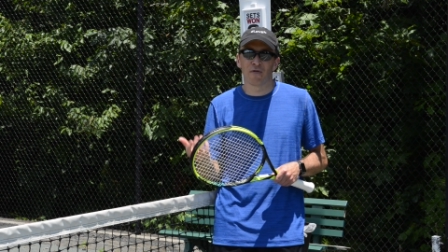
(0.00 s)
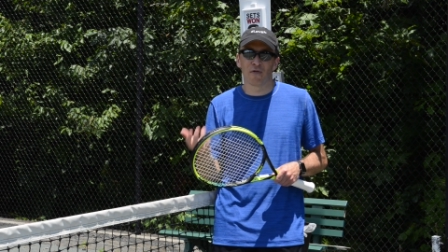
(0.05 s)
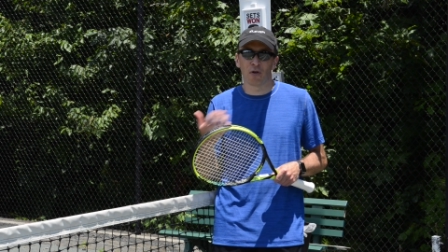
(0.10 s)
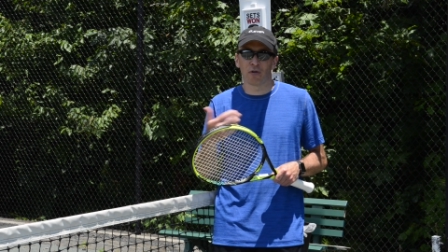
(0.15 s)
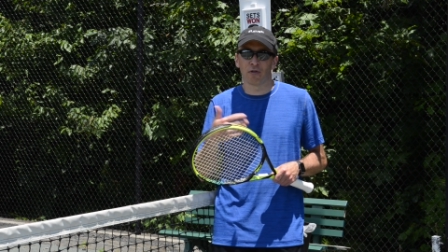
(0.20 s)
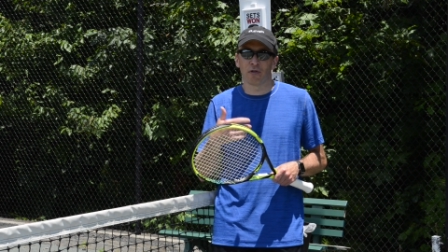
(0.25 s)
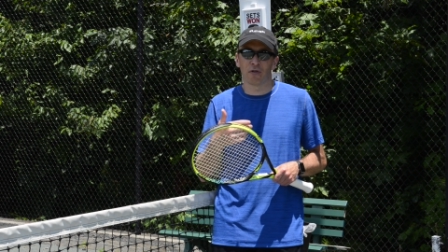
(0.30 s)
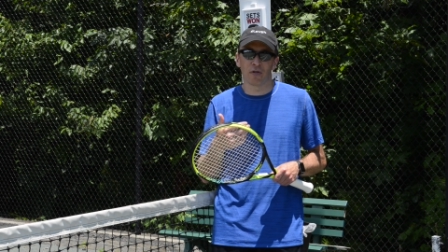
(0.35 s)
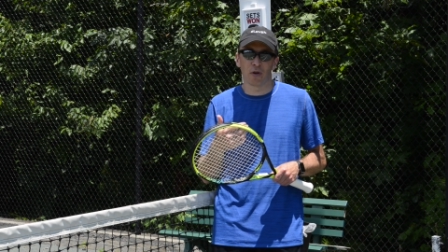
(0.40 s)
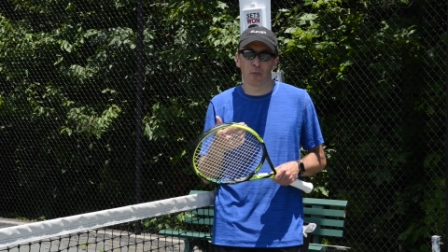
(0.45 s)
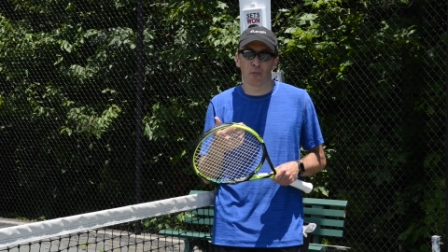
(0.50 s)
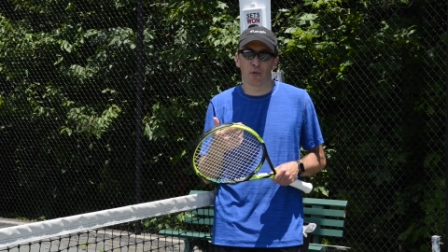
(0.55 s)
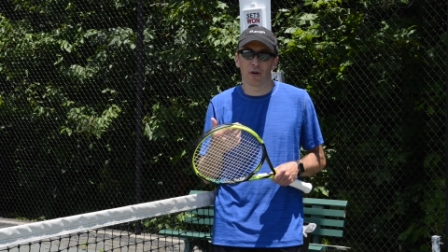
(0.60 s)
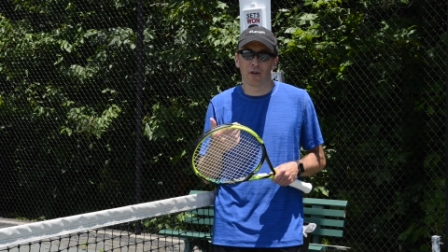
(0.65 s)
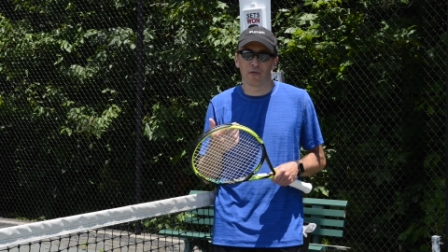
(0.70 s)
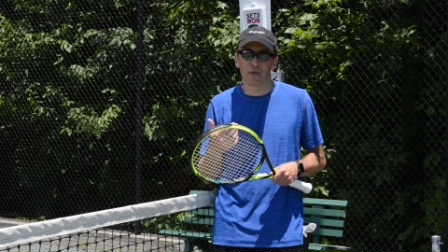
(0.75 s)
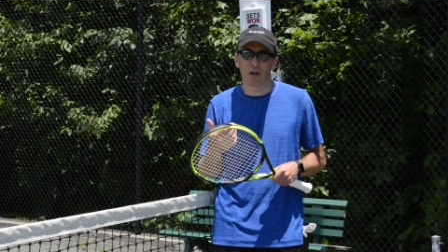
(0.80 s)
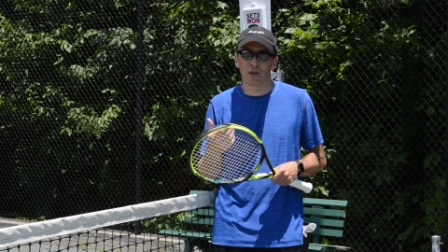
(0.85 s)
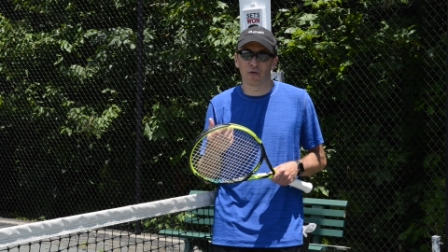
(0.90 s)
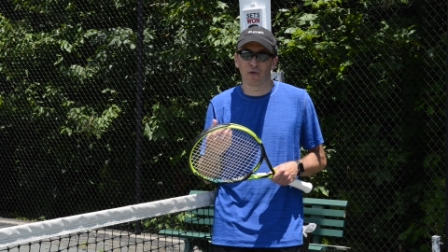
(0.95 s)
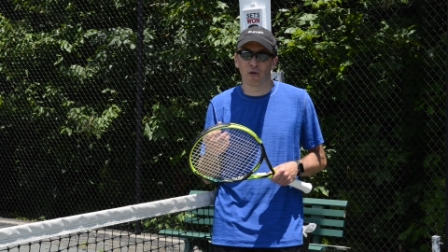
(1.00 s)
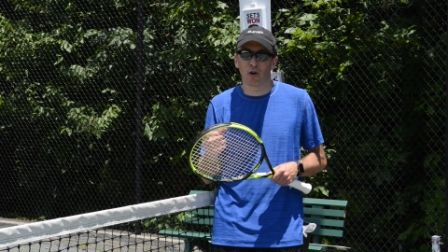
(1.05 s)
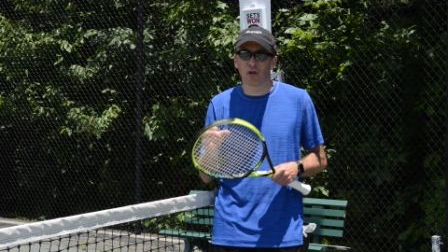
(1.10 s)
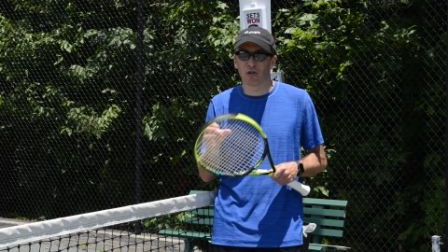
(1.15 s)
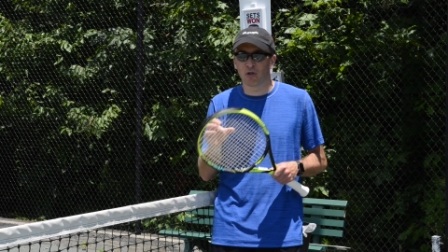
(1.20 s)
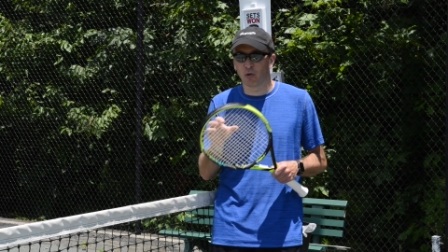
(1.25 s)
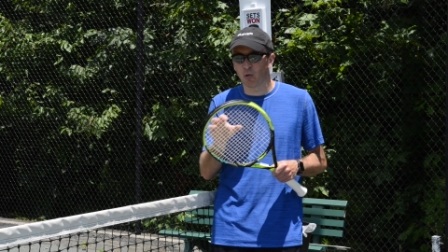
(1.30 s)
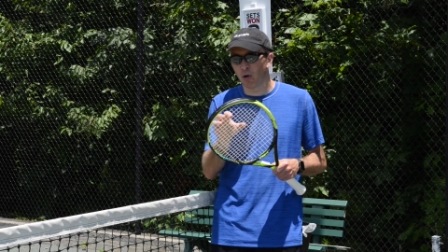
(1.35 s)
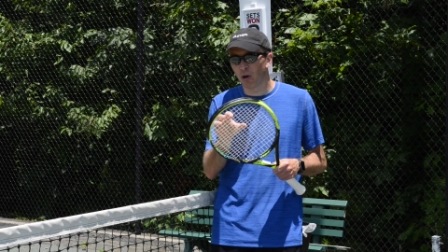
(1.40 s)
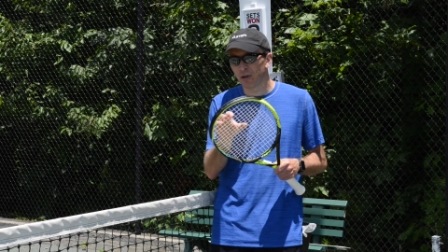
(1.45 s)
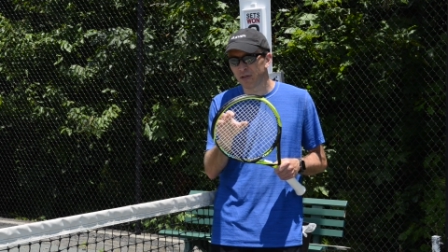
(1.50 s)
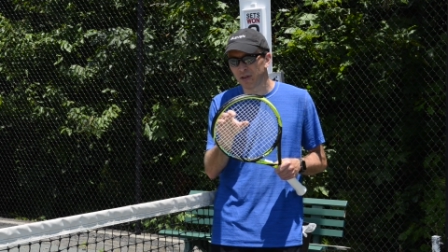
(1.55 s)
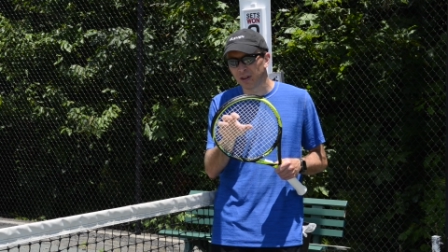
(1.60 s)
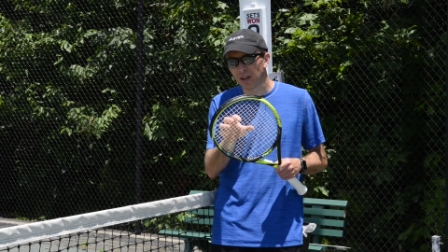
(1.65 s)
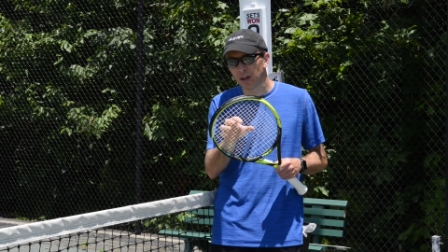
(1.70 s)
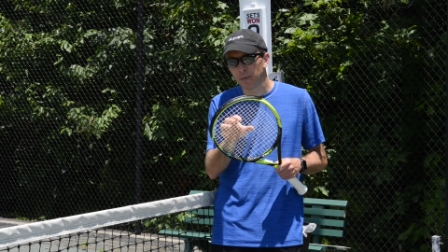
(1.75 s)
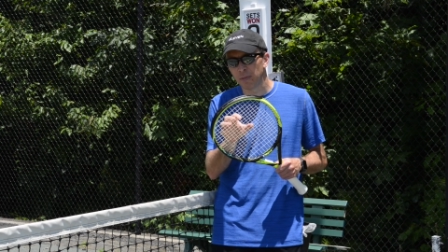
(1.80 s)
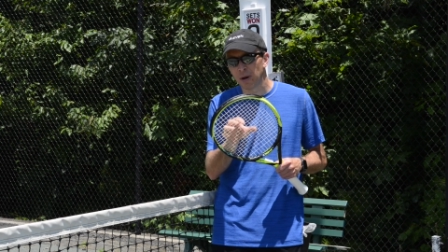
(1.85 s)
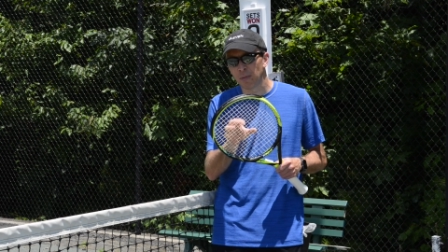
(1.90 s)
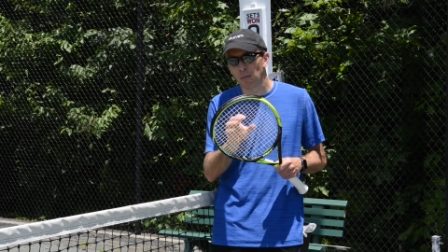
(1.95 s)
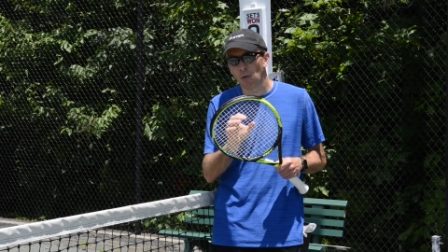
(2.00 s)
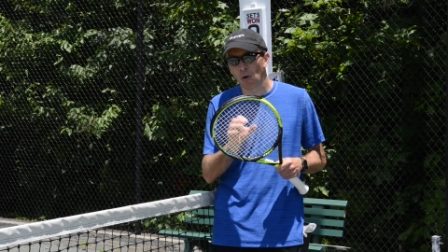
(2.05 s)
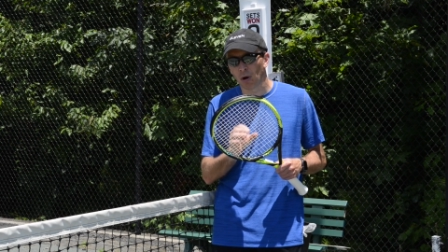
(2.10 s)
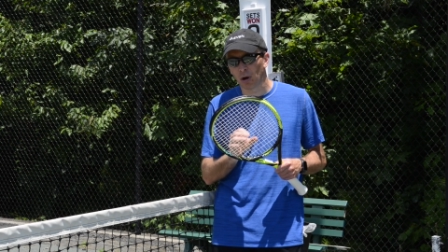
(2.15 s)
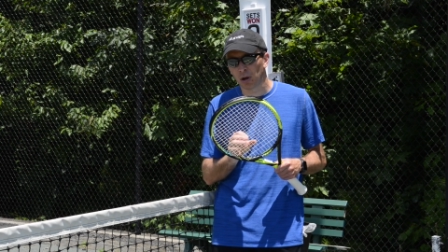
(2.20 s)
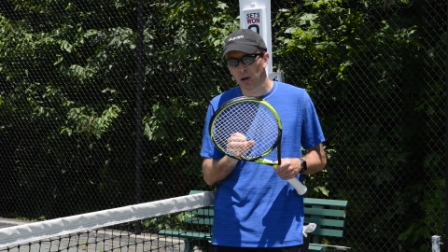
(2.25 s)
versus the previous version where it's a little bit more